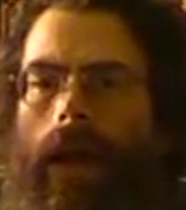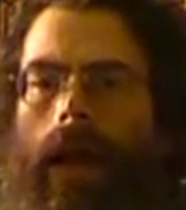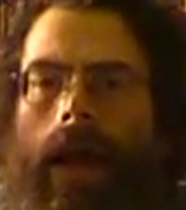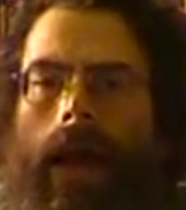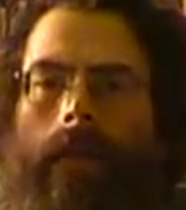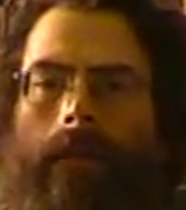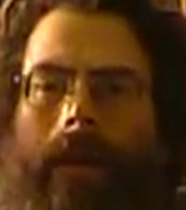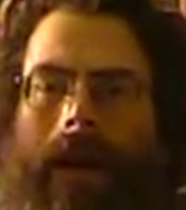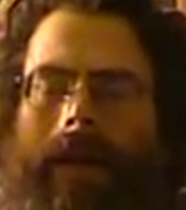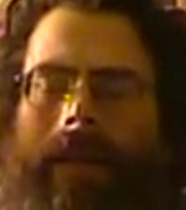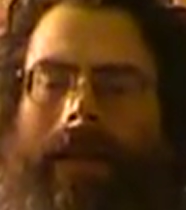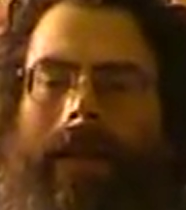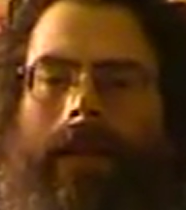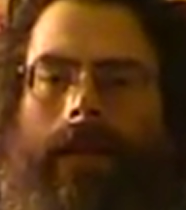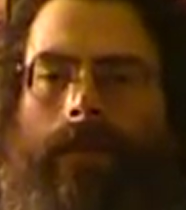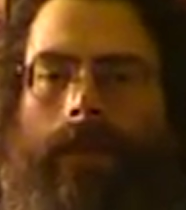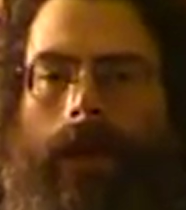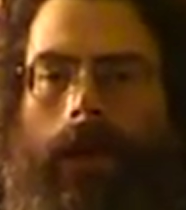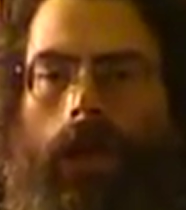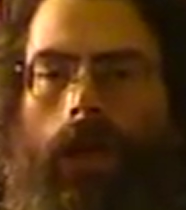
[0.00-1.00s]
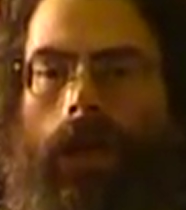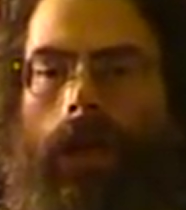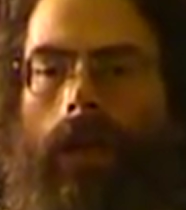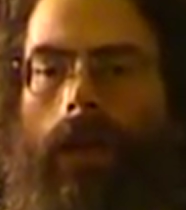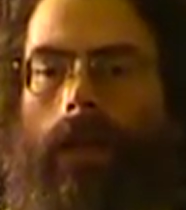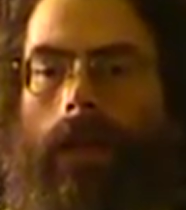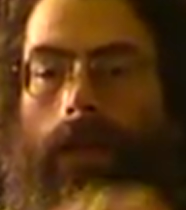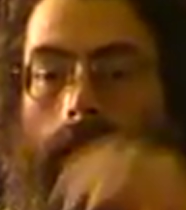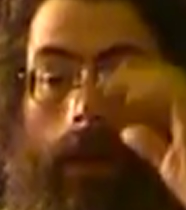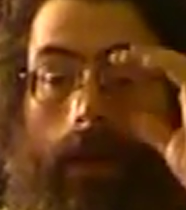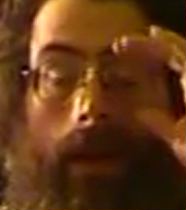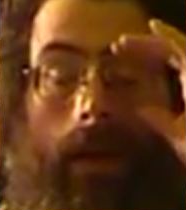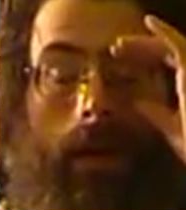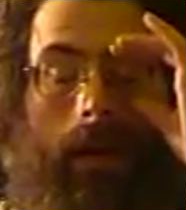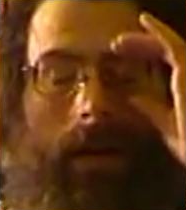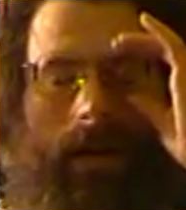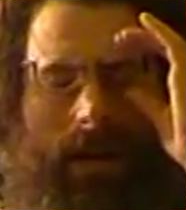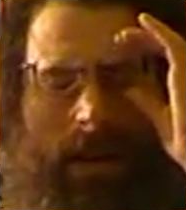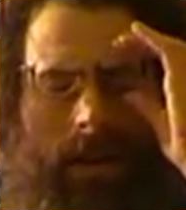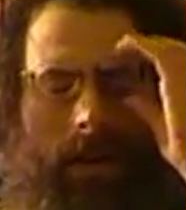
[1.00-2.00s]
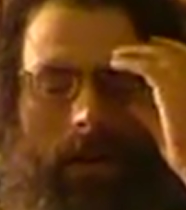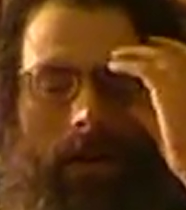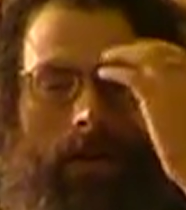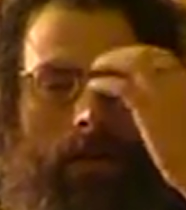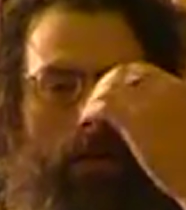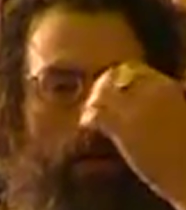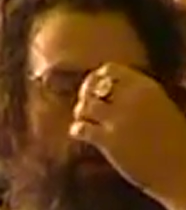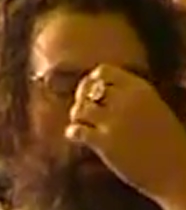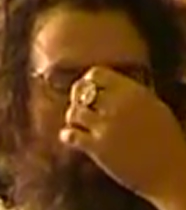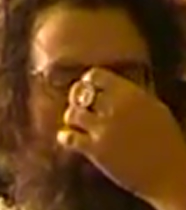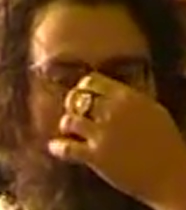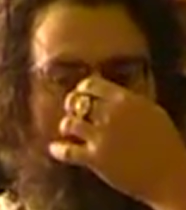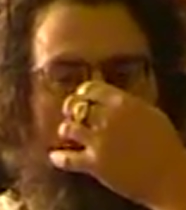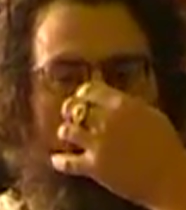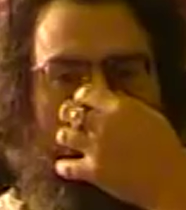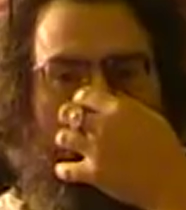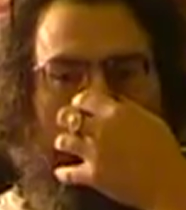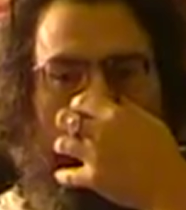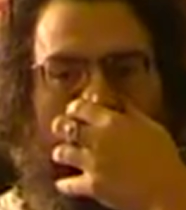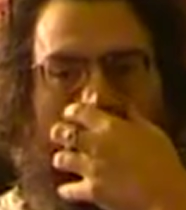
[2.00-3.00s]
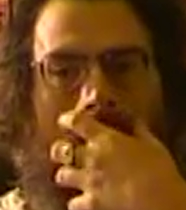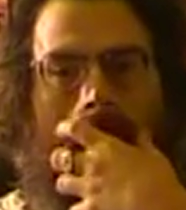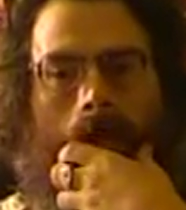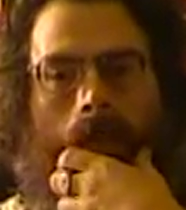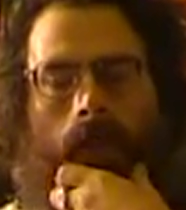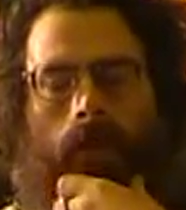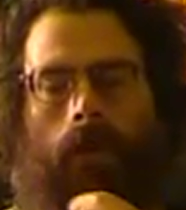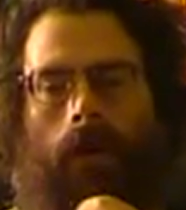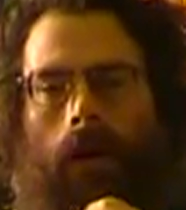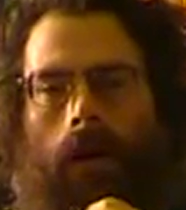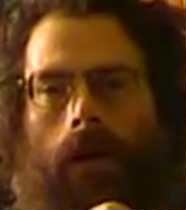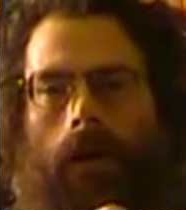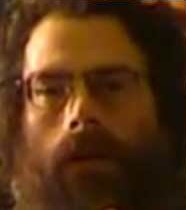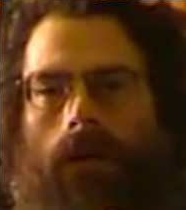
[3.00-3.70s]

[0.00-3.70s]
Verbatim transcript: And my suspicion is that Dune is one of those games where